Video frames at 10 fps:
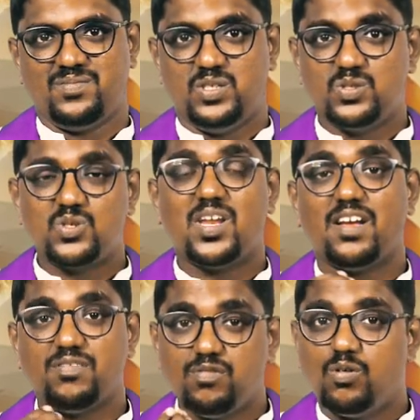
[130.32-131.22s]
You should
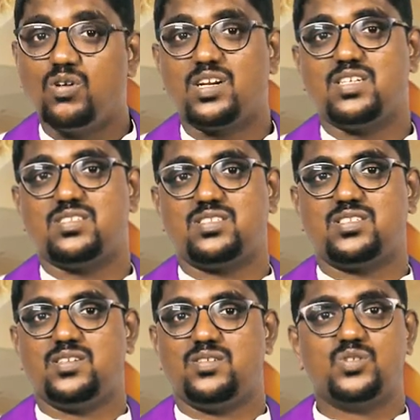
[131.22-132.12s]
have
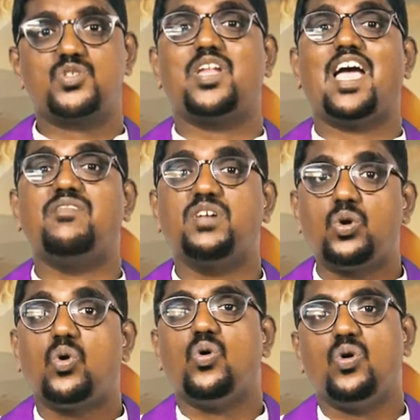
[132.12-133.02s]
focus. You should have a
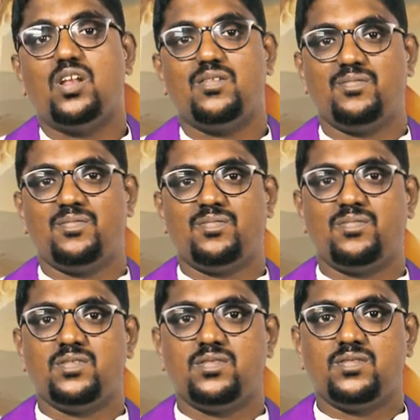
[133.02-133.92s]
goal.
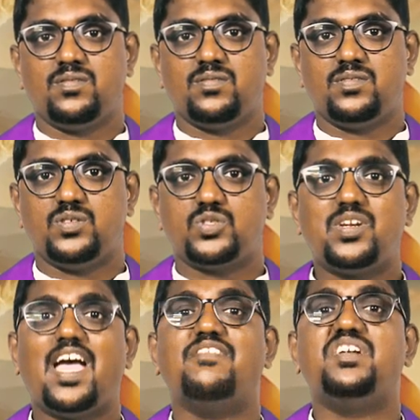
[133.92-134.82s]
You
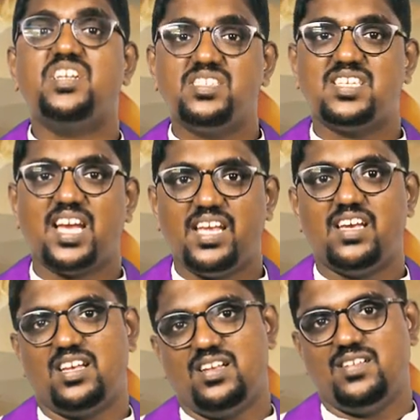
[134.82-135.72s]
should have a
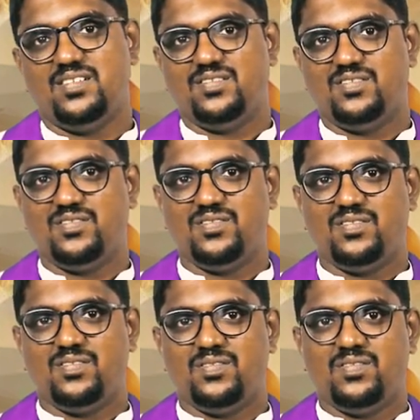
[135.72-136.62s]
desire.
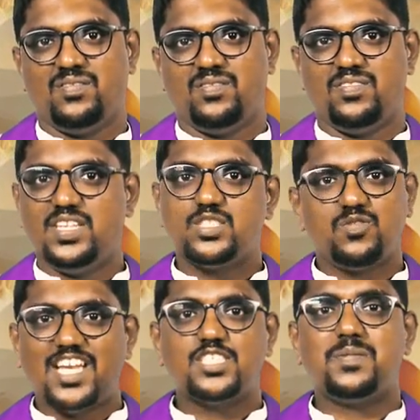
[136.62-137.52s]
These
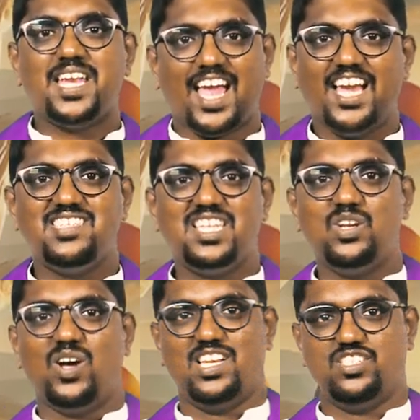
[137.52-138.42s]
wise men had the
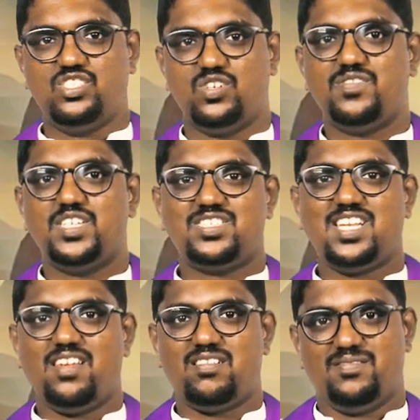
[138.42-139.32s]
knowledge of the
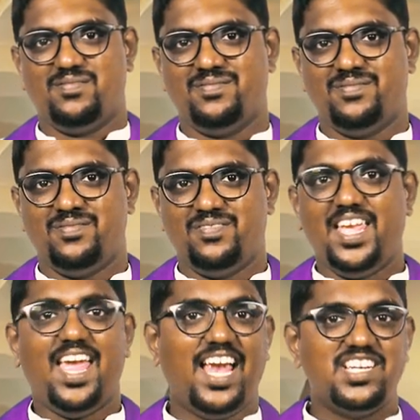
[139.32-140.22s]
star.
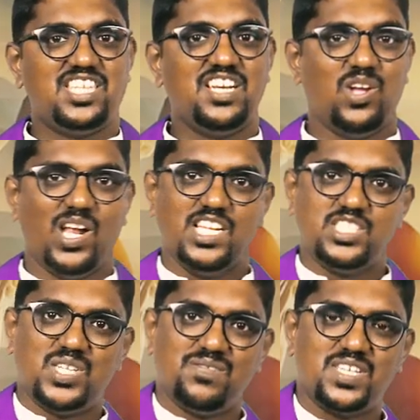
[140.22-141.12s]
They had the
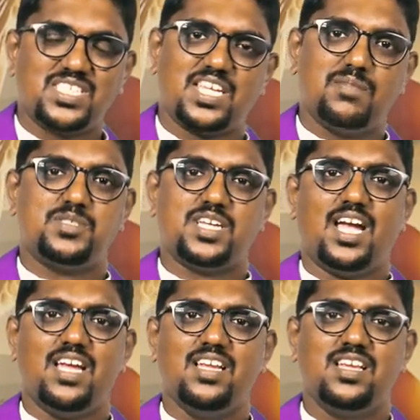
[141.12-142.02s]
knowledge of the
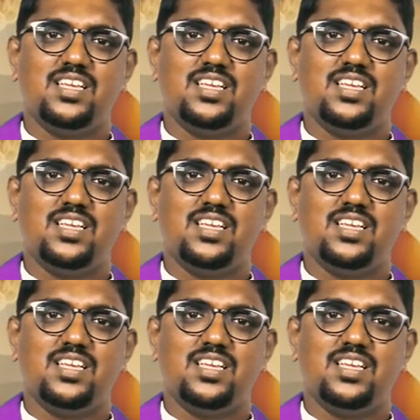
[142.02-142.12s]
scripture.